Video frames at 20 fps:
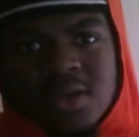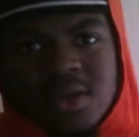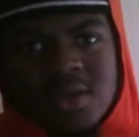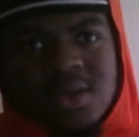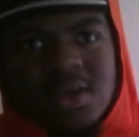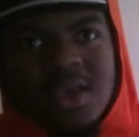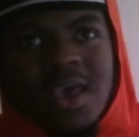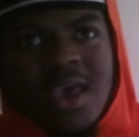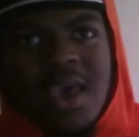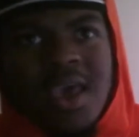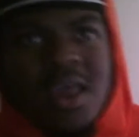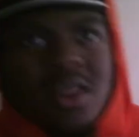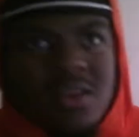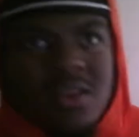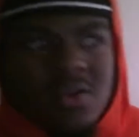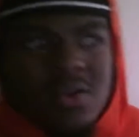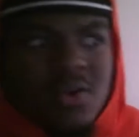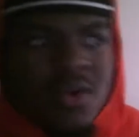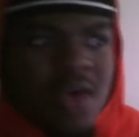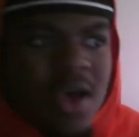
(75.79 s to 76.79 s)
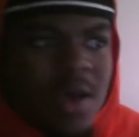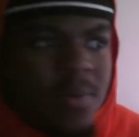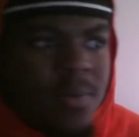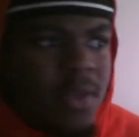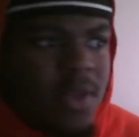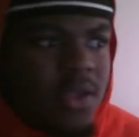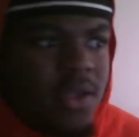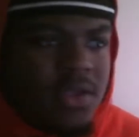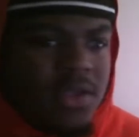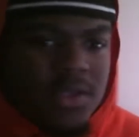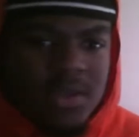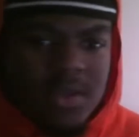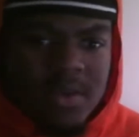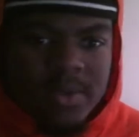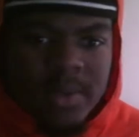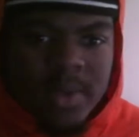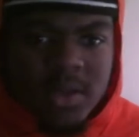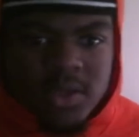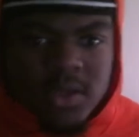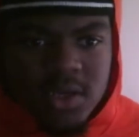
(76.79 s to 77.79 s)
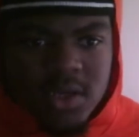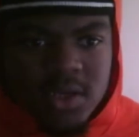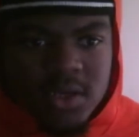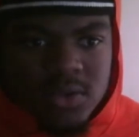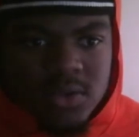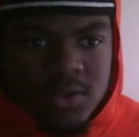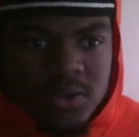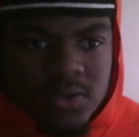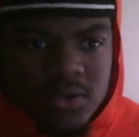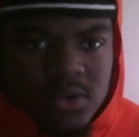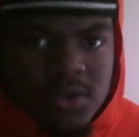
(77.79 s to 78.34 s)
had little compilations on my channel,